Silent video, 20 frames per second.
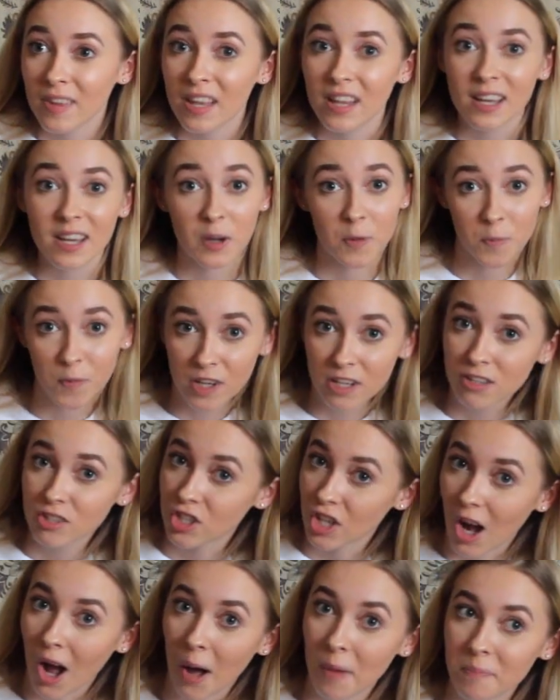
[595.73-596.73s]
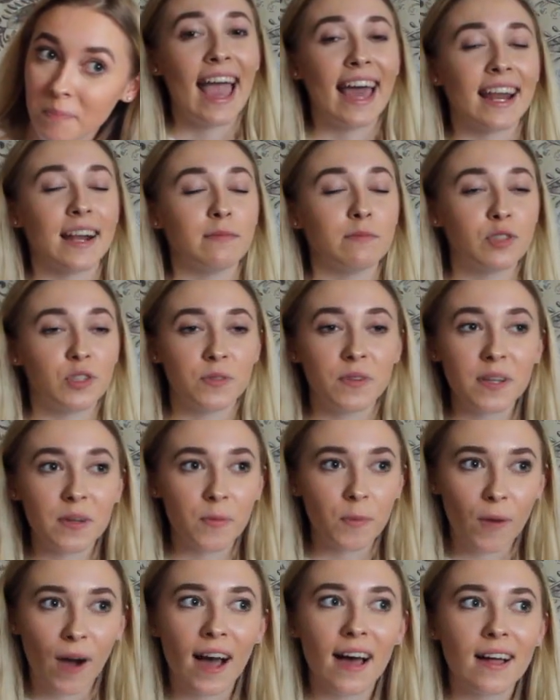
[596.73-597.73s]
like a real job, and I'm
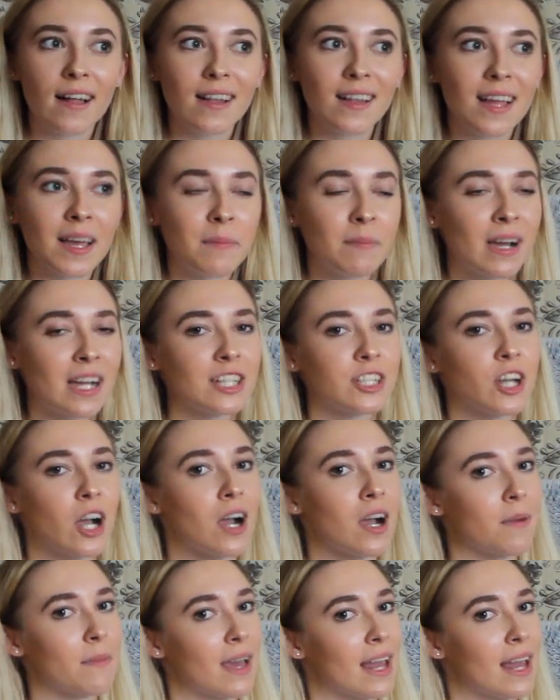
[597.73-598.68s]
doing well in my job,